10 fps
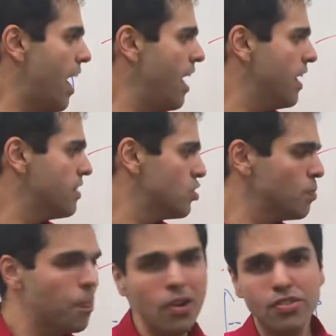And
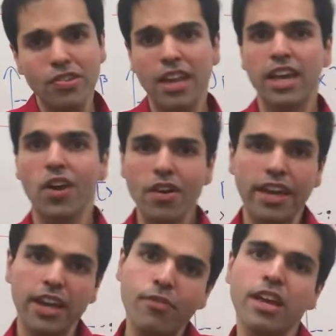suppose you're like,
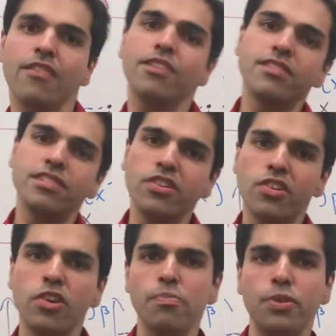okay, we have this in
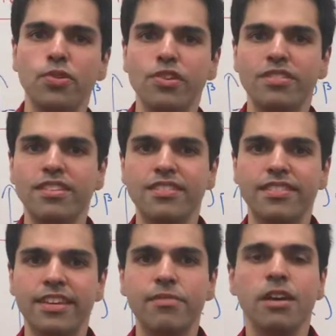our computer
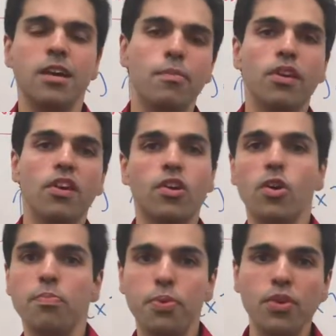system, but a
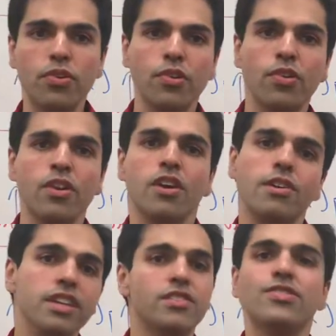computer
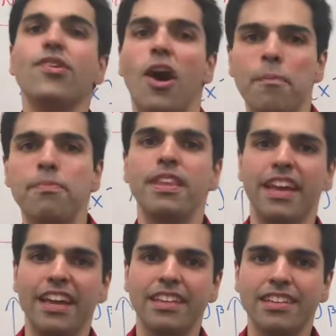needs to
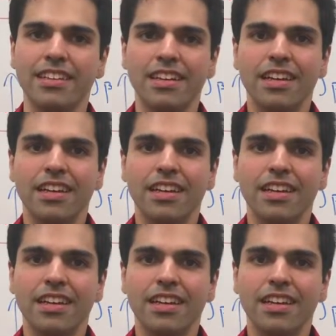update.